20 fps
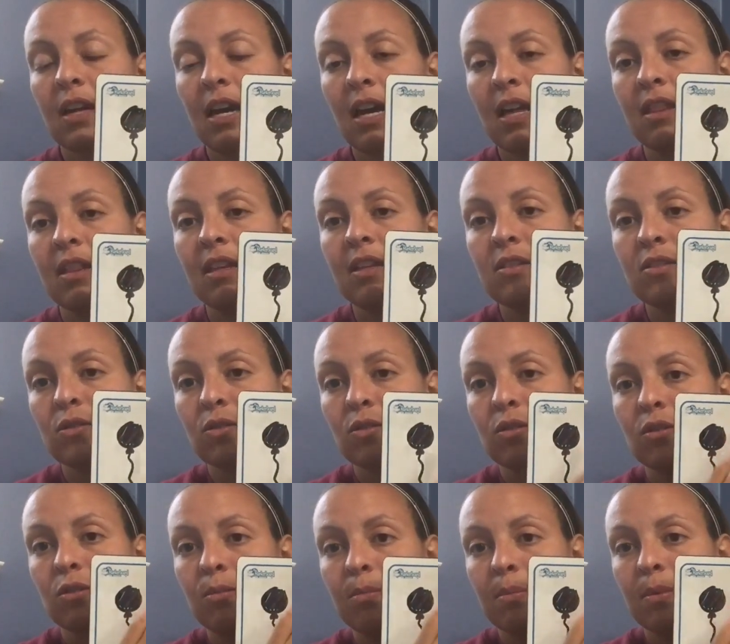and this
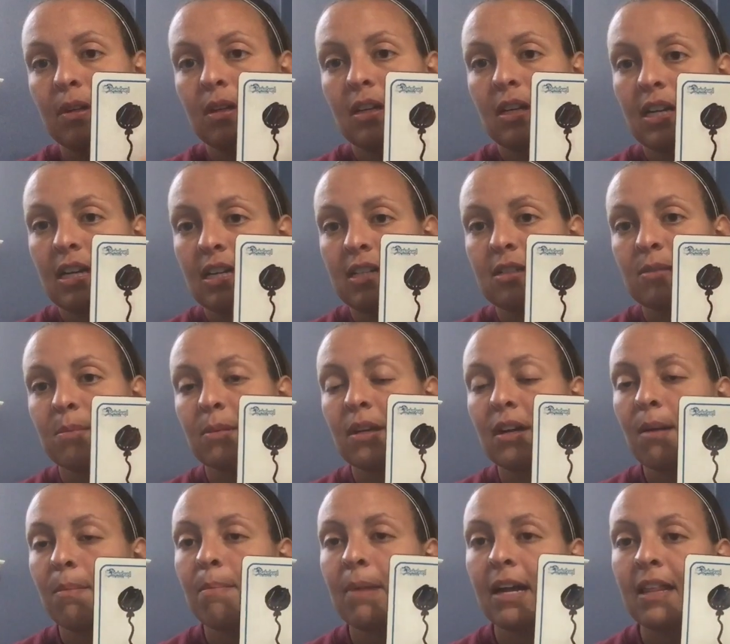group is split
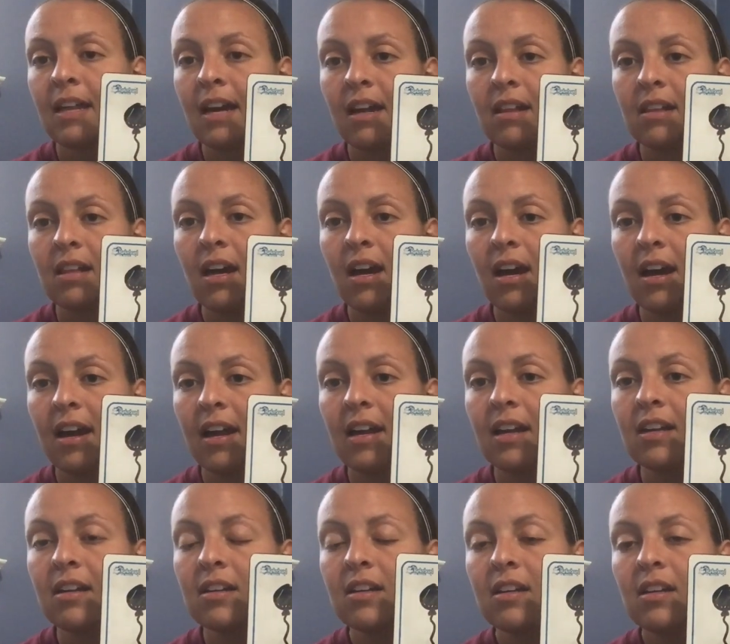up by that
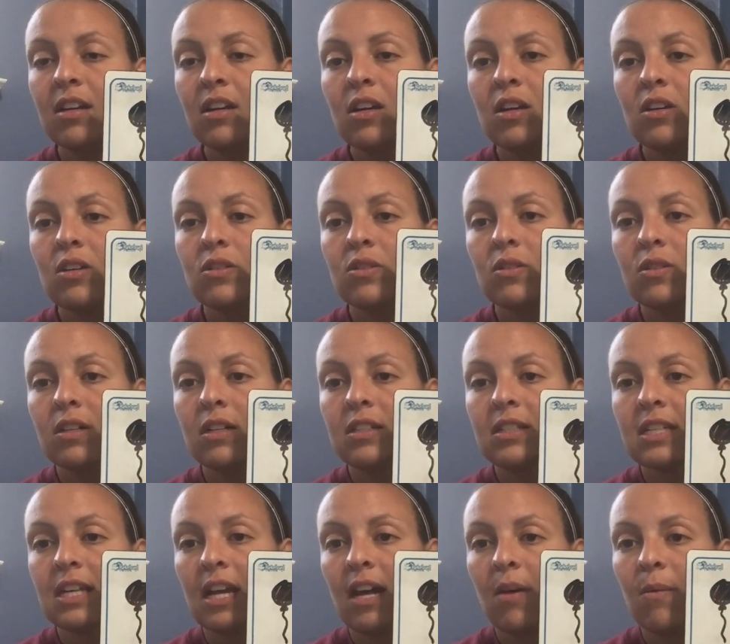line. So
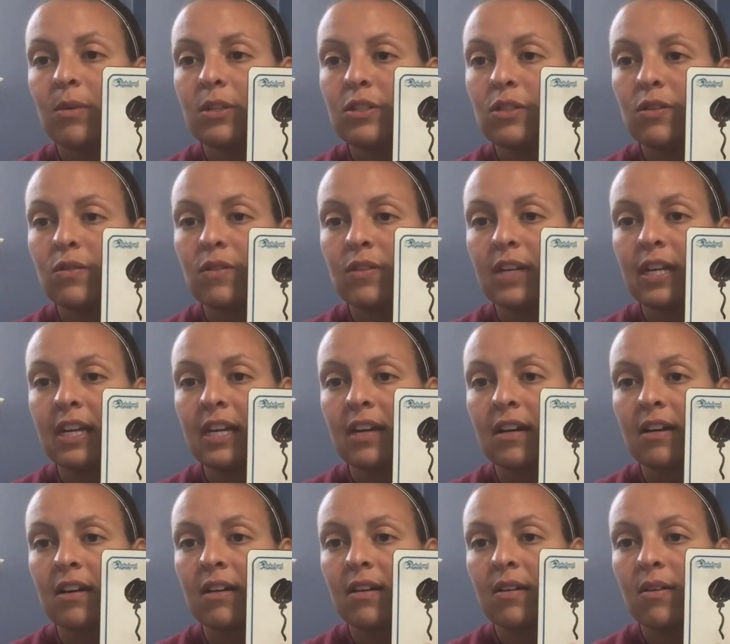let's count what's over
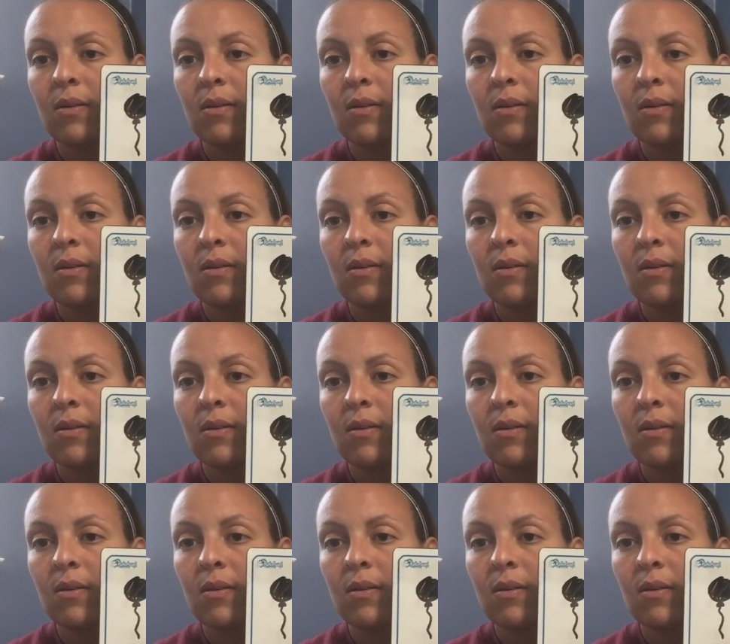here.